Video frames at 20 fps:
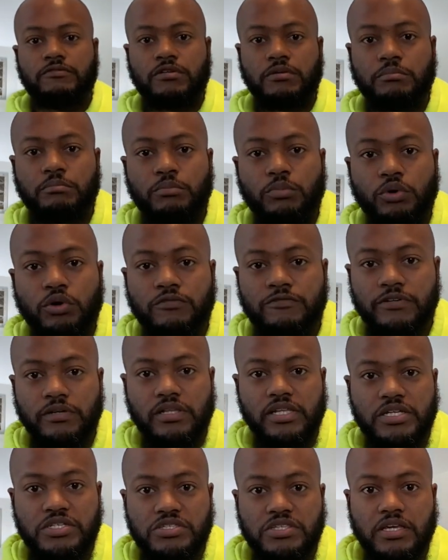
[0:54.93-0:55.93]
more
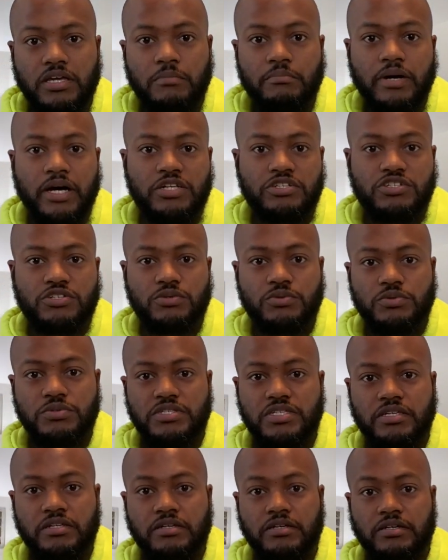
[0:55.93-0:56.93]
realistic by
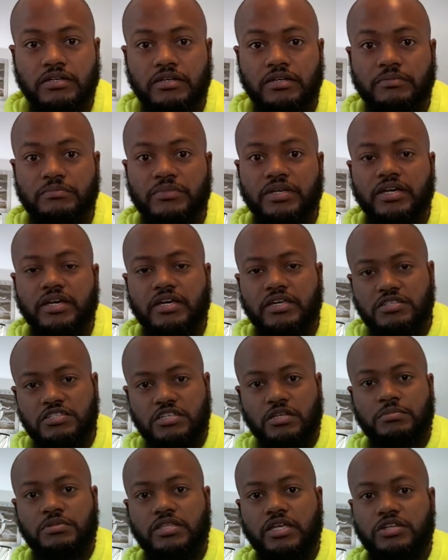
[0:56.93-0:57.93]
choosing
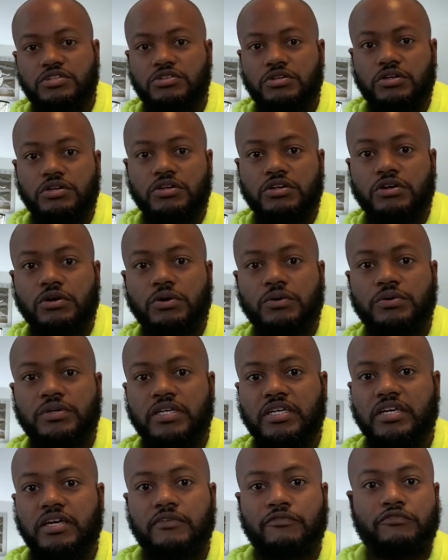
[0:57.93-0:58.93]
something that you can go and
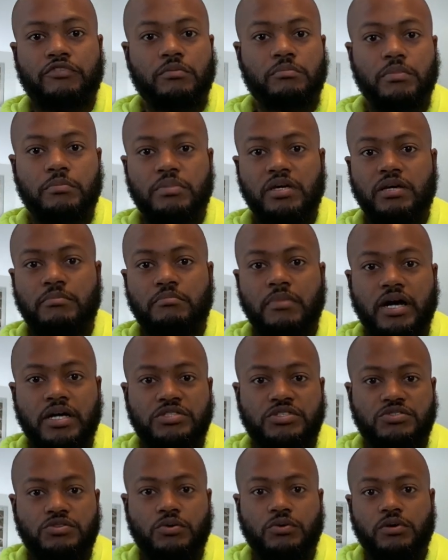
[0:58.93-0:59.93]
get from big box
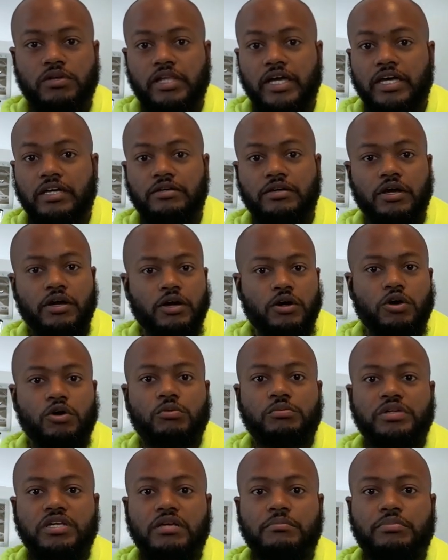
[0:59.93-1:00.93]
store like Home
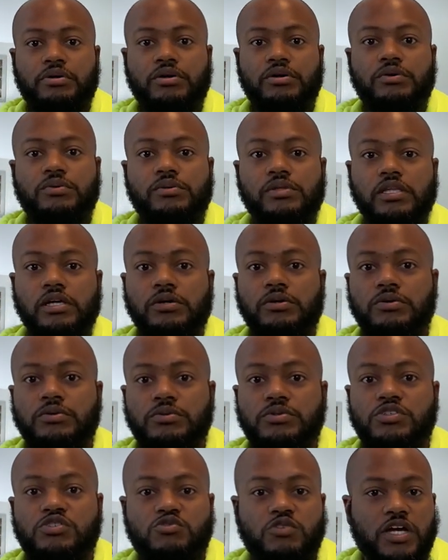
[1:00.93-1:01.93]
Depot, Lowe's,
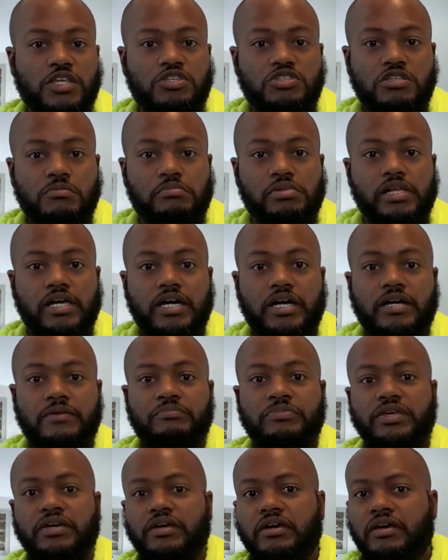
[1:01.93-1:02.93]
Tractor Supply,
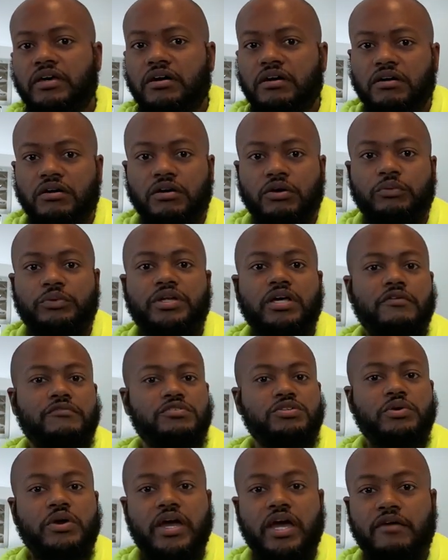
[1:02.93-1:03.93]
or whatever you
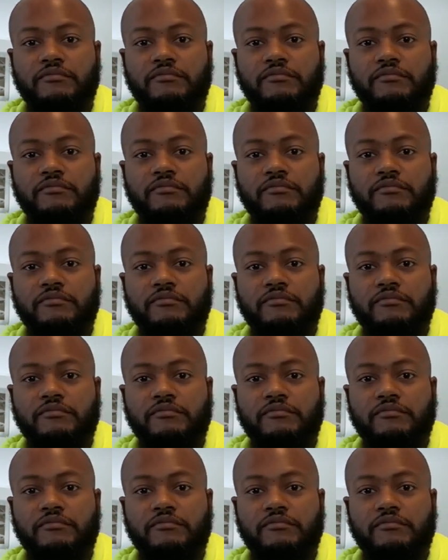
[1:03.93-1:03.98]
have